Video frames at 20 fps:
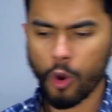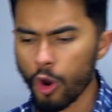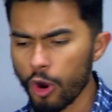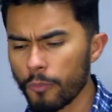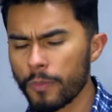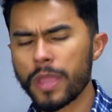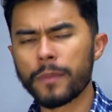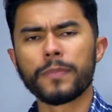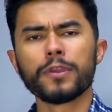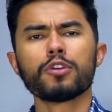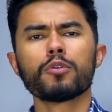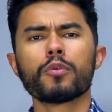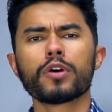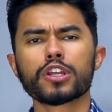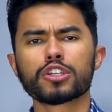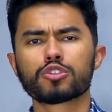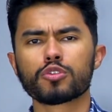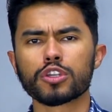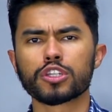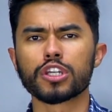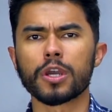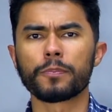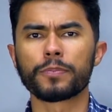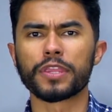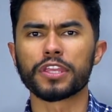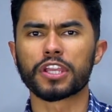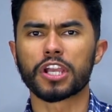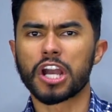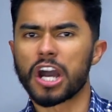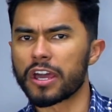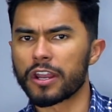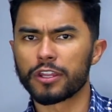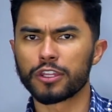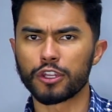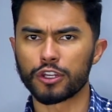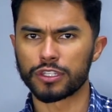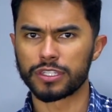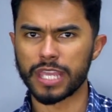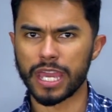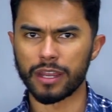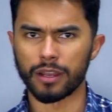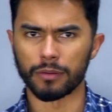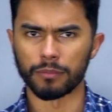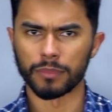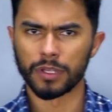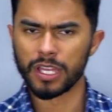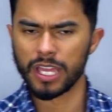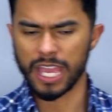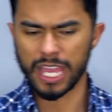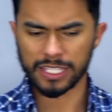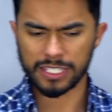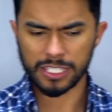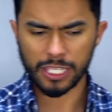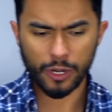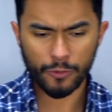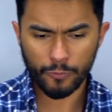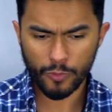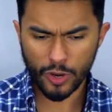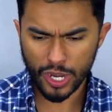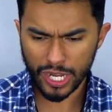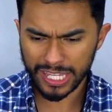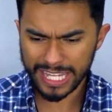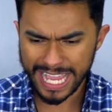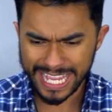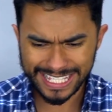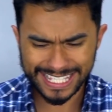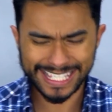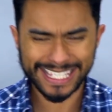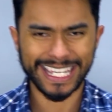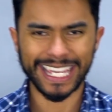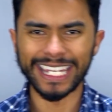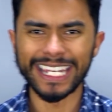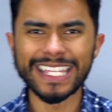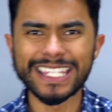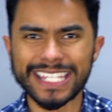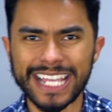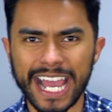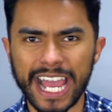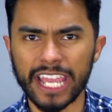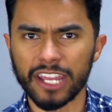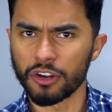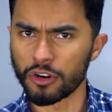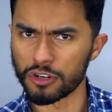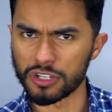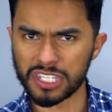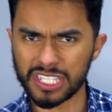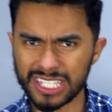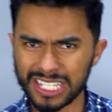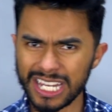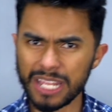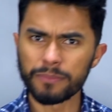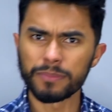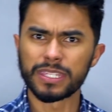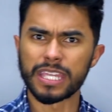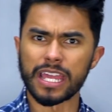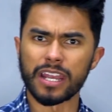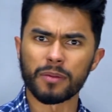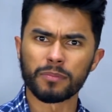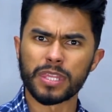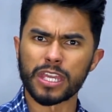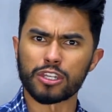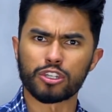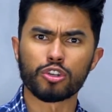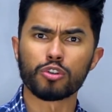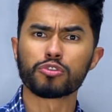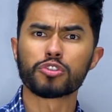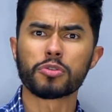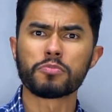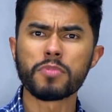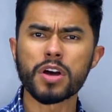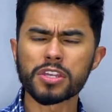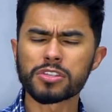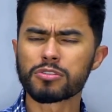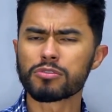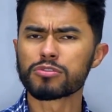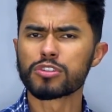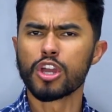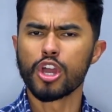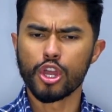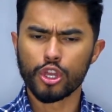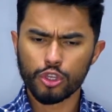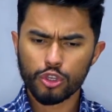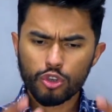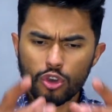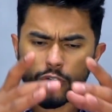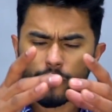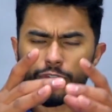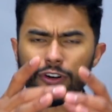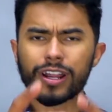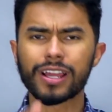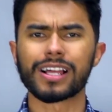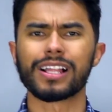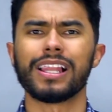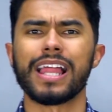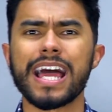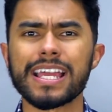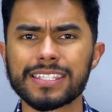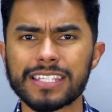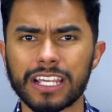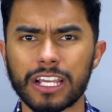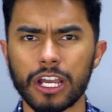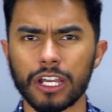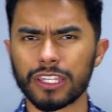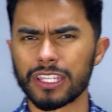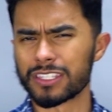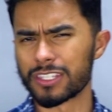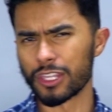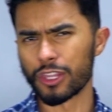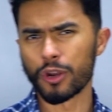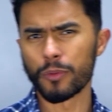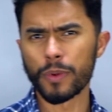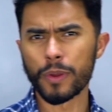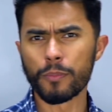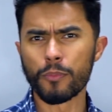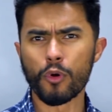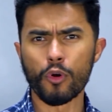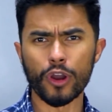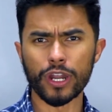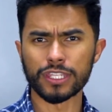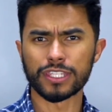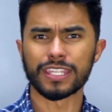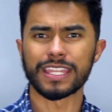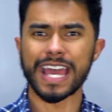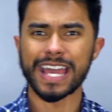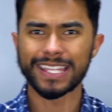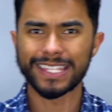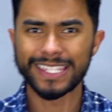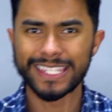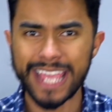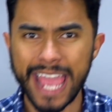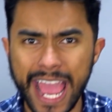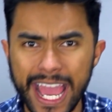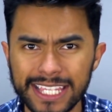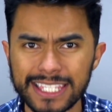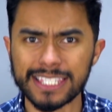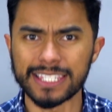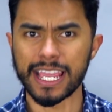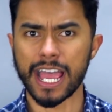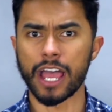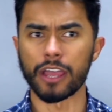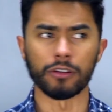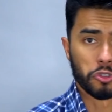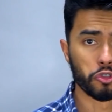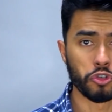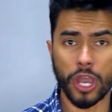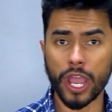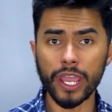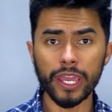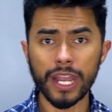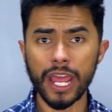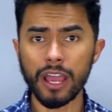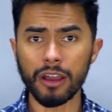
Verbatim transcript: Or maybe you want to switch up the cut on your denim. Instead of wearing that skinny tight or slim denim that shows your muscles, you go for a classic cut that's a little bit more into that dad style. Try it